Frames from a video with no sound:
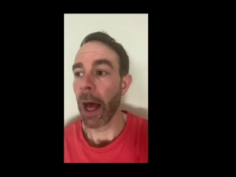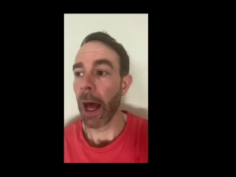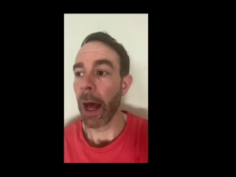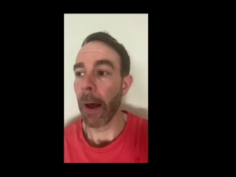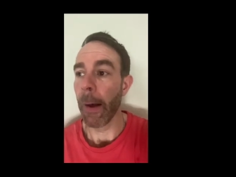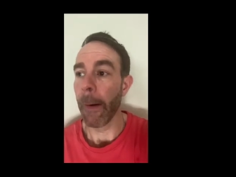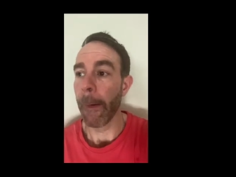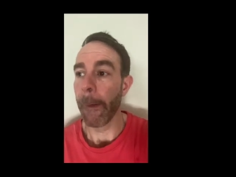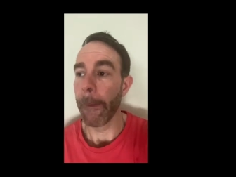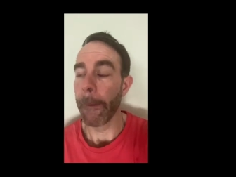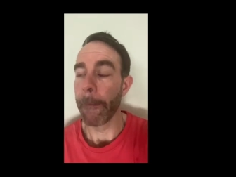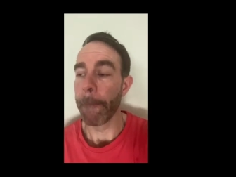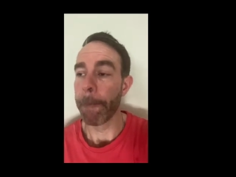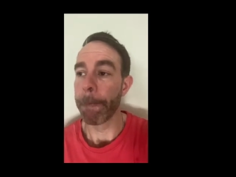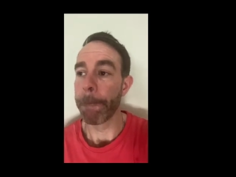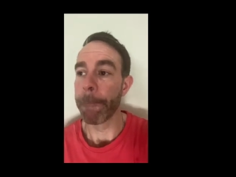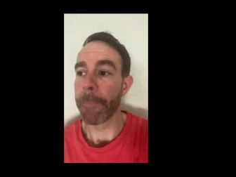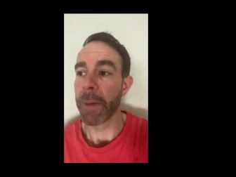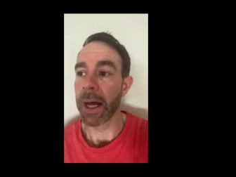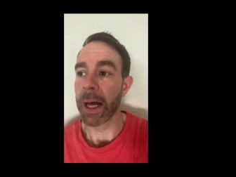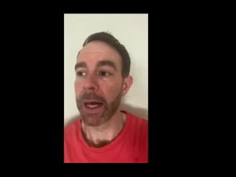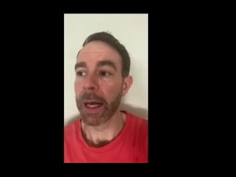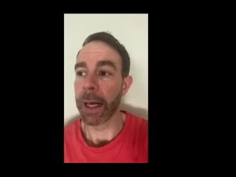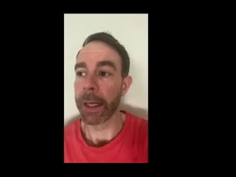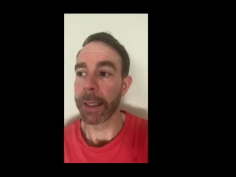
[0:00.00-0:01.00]
Um,
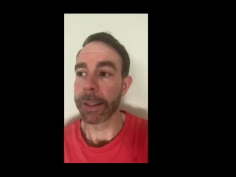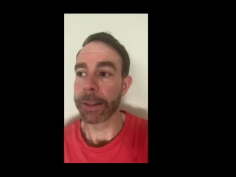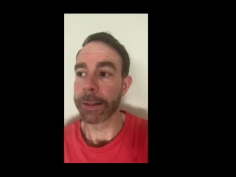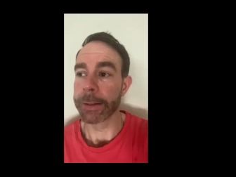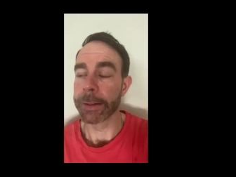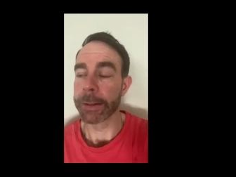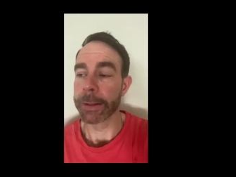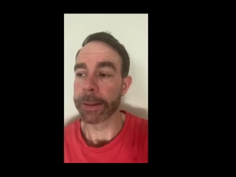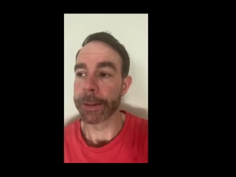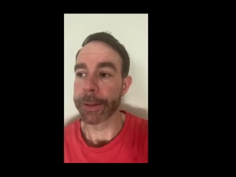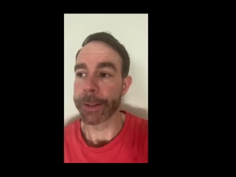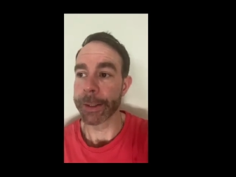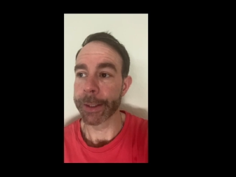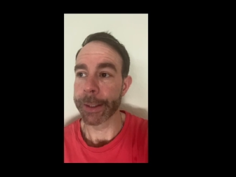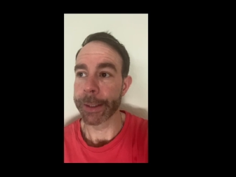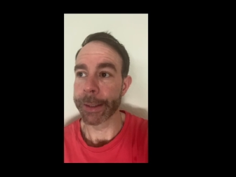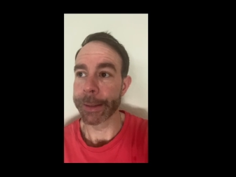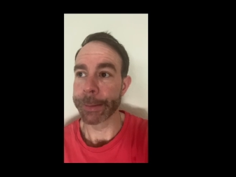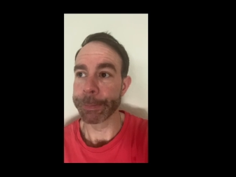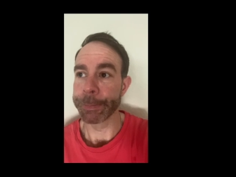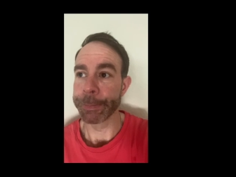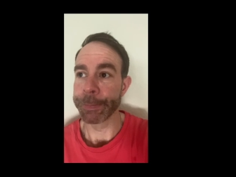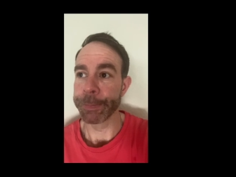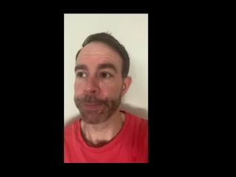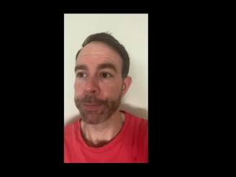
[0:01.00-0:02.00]
and,
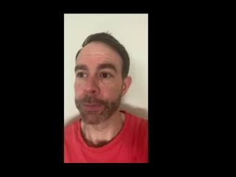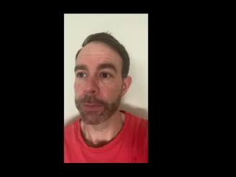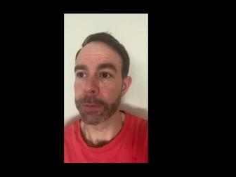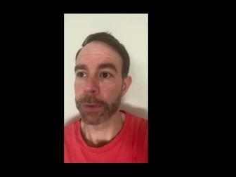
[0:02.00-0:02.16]
um,